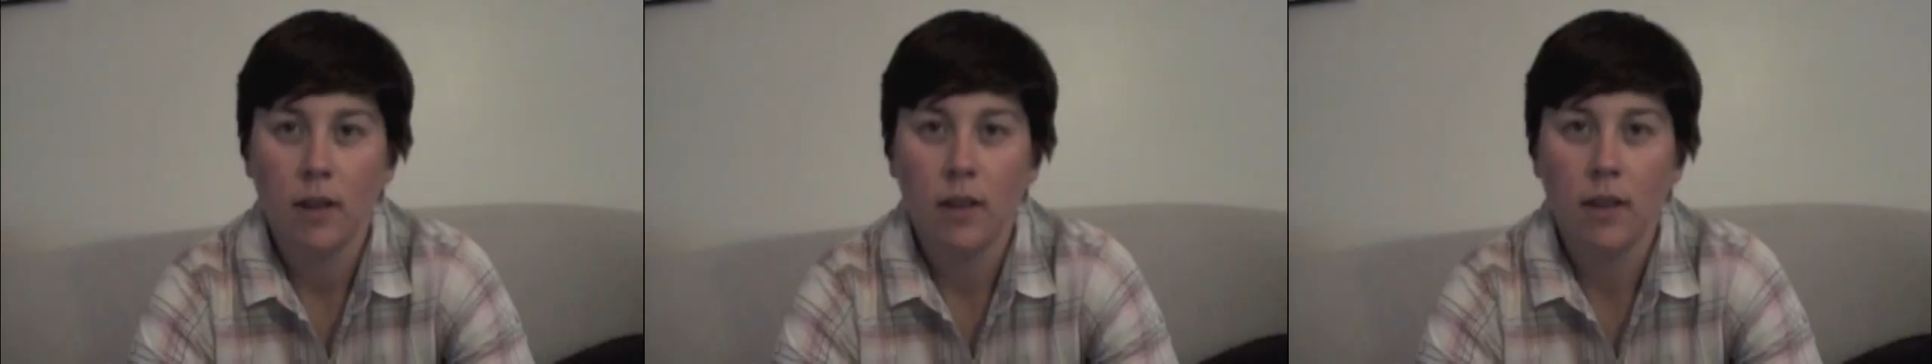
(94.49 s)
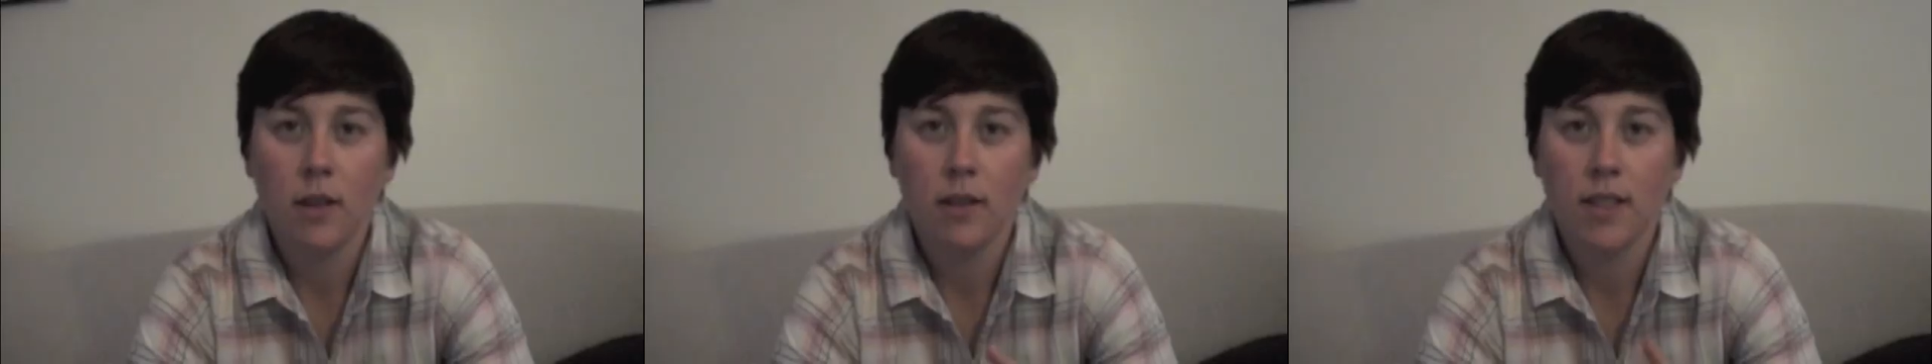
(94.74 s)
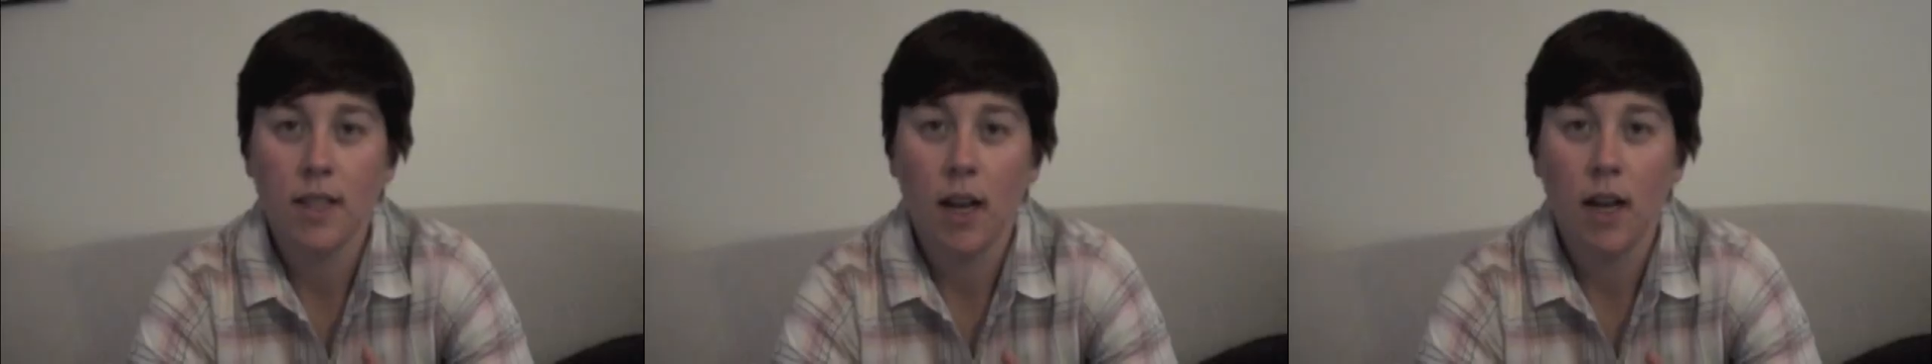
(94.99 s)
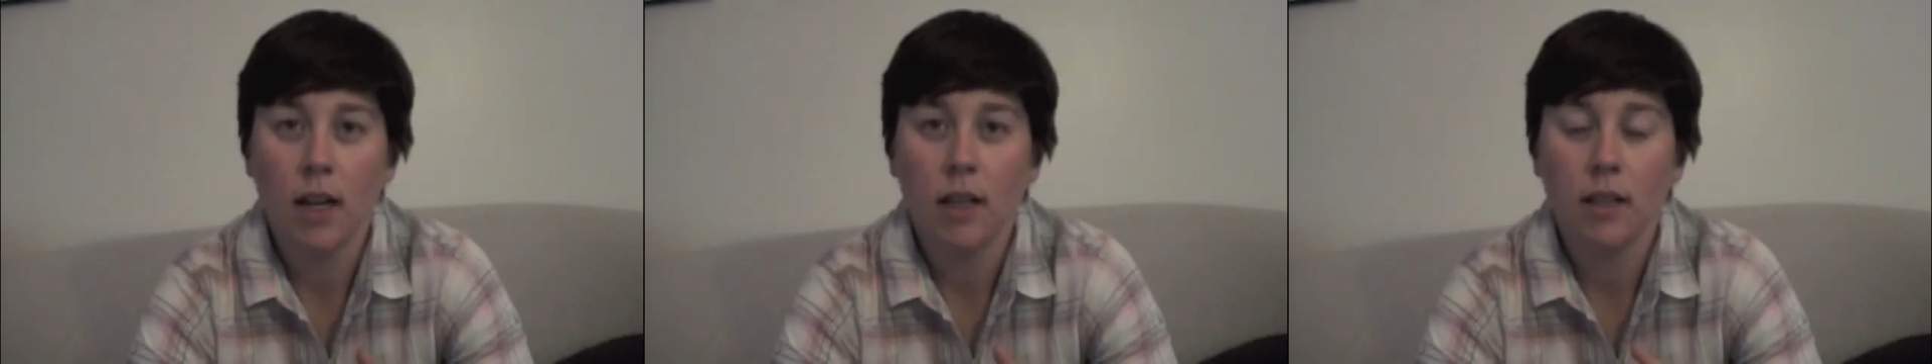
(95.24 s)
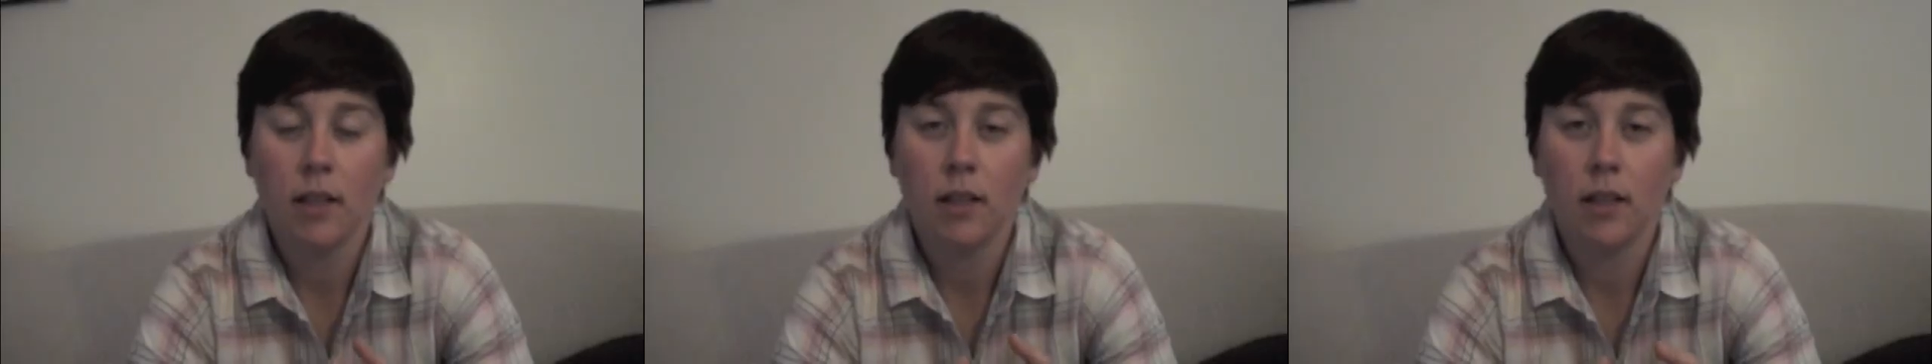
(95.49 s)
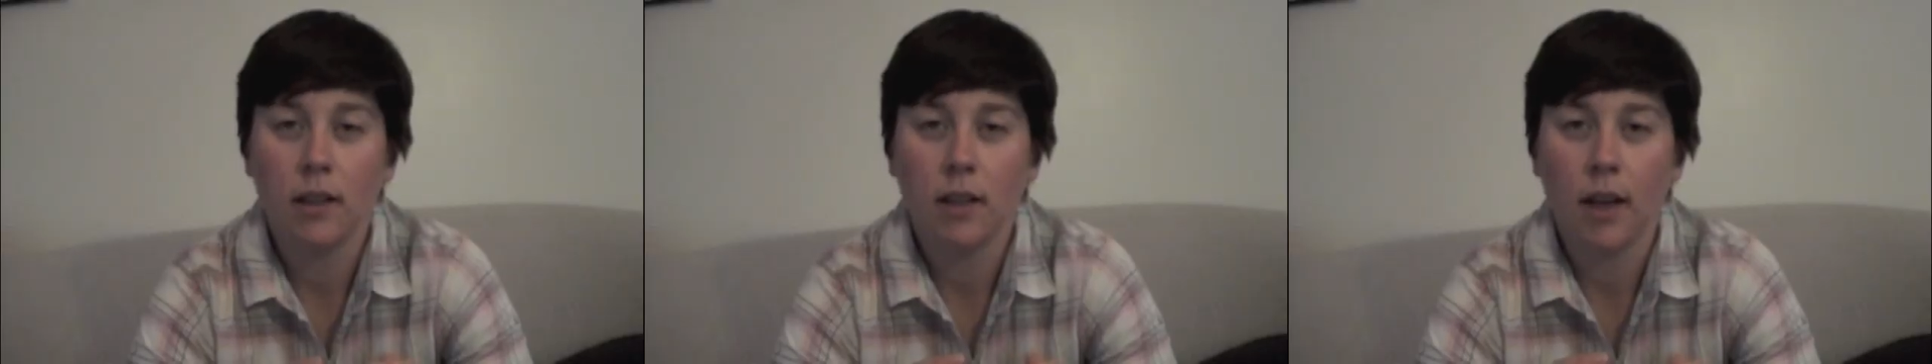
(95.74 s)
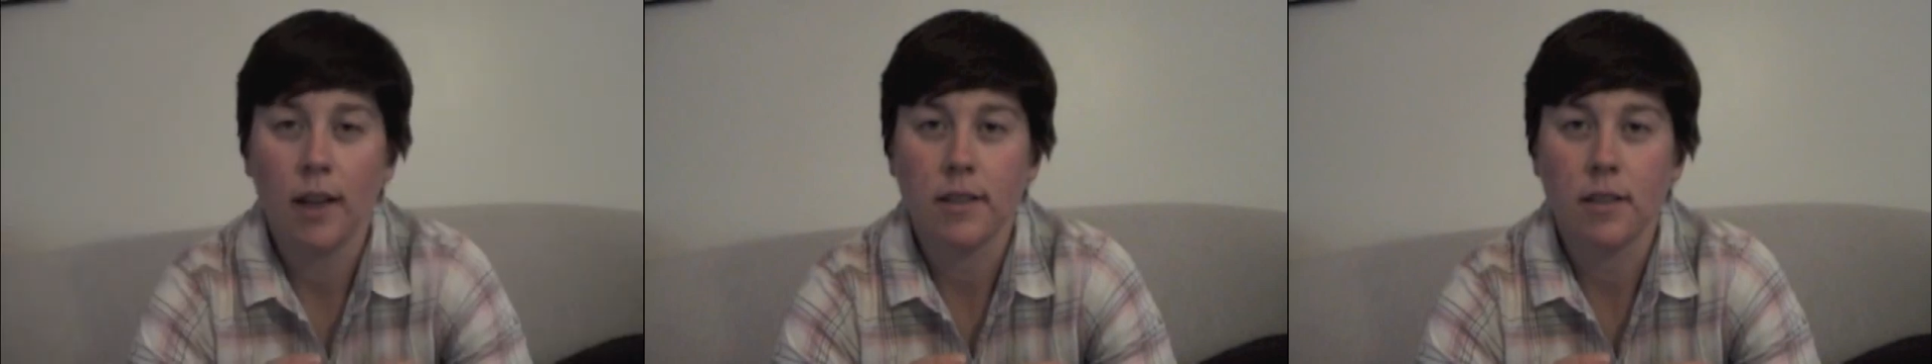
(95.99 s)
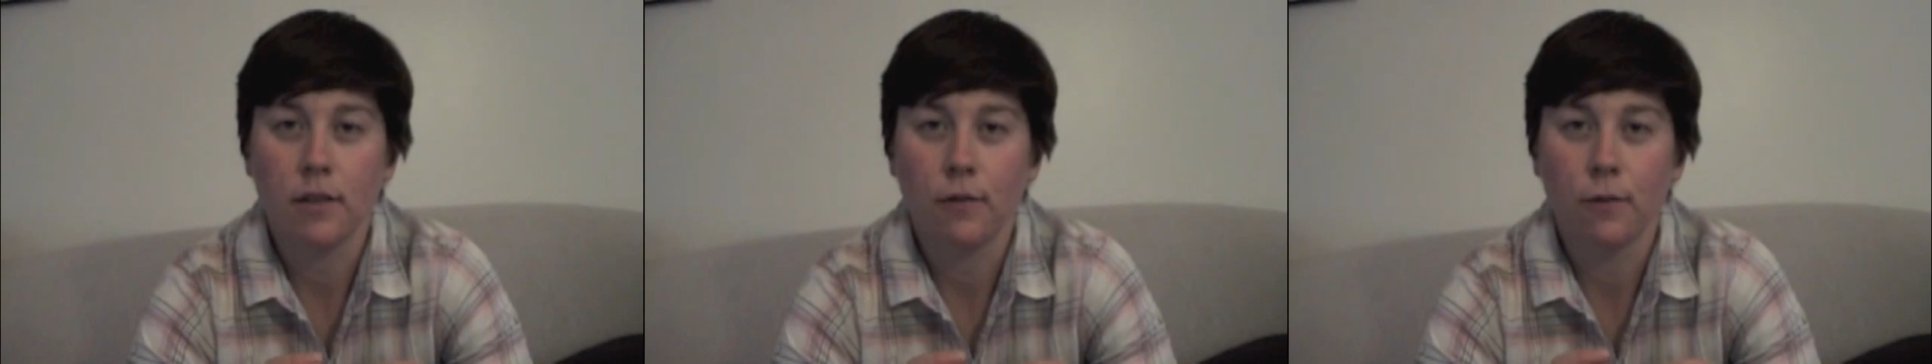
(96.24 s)
The sign
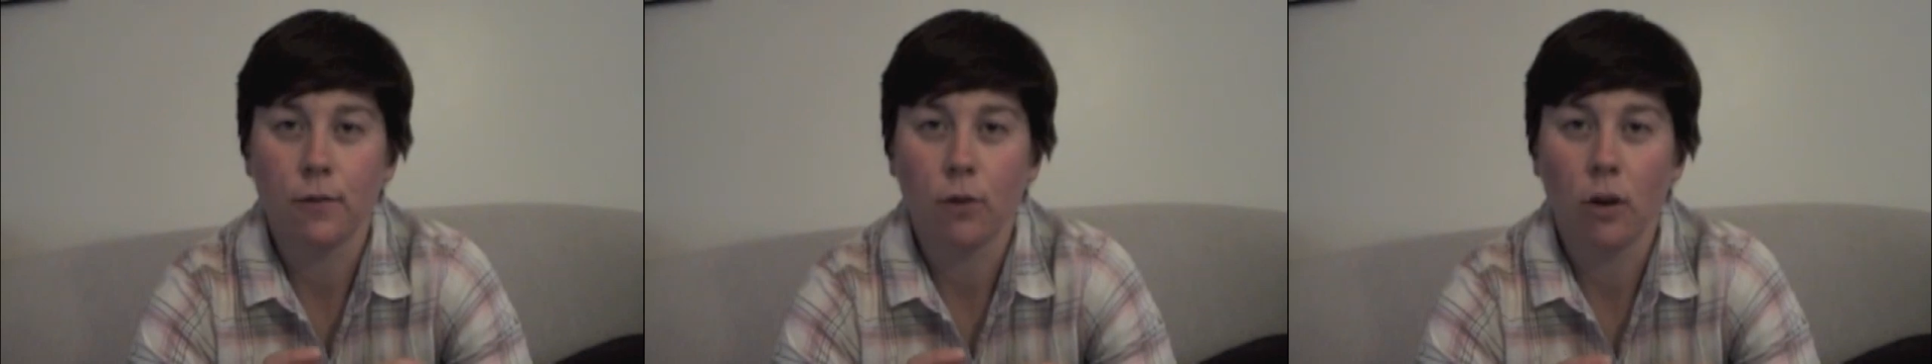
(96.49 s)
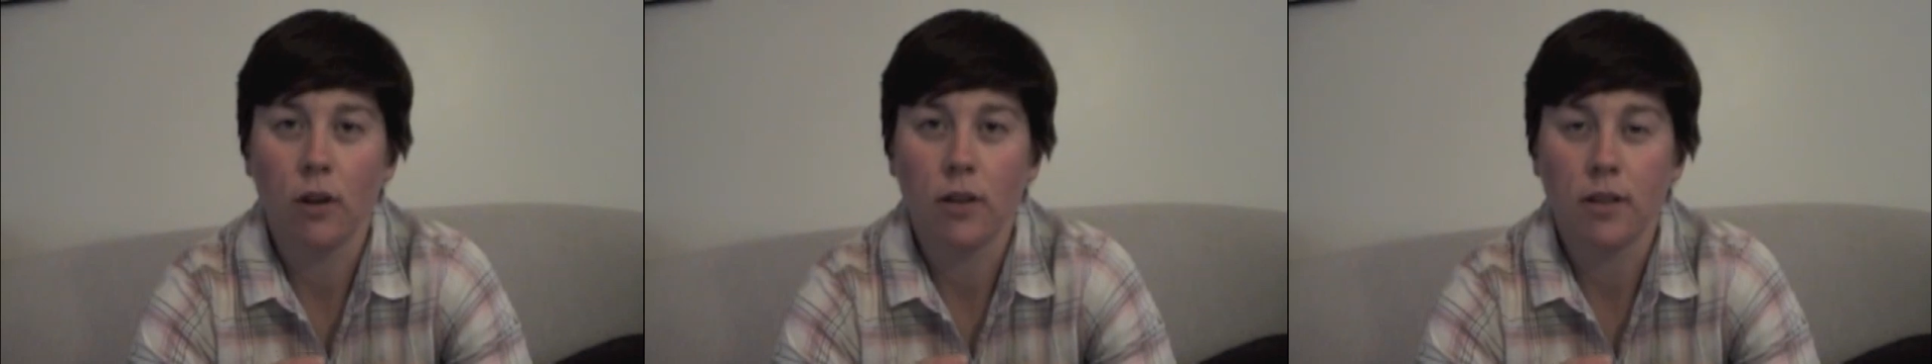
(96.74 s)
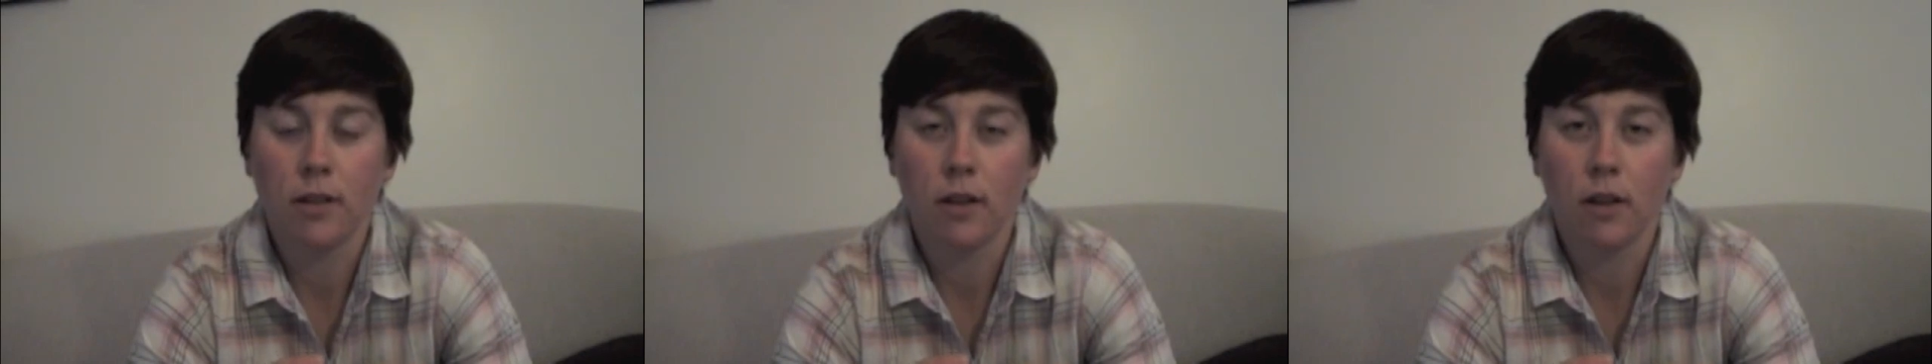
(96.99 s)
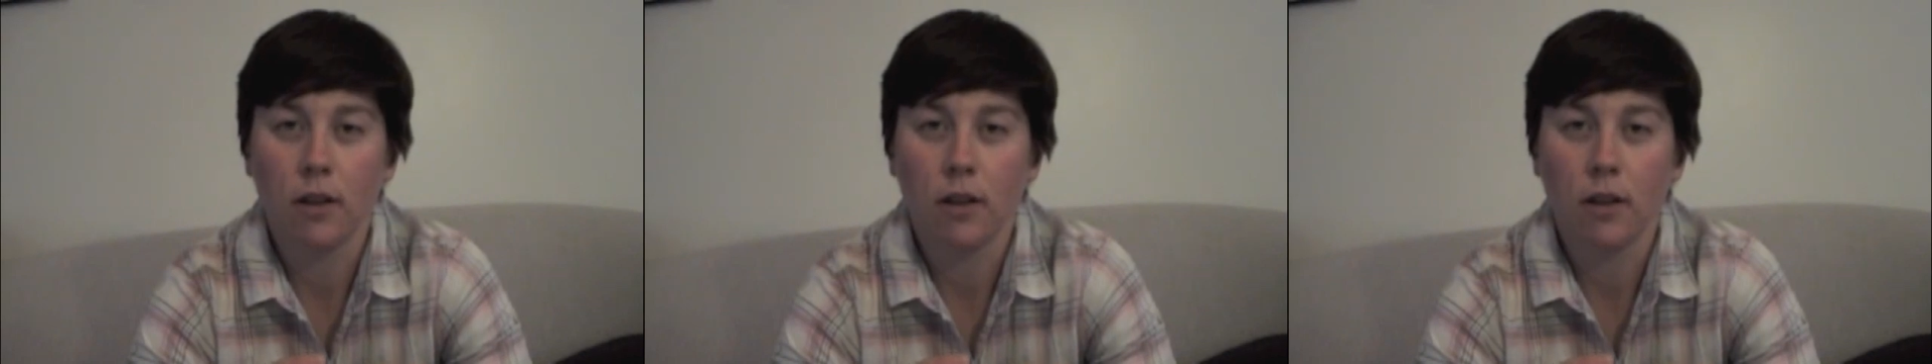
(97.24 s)
that's in front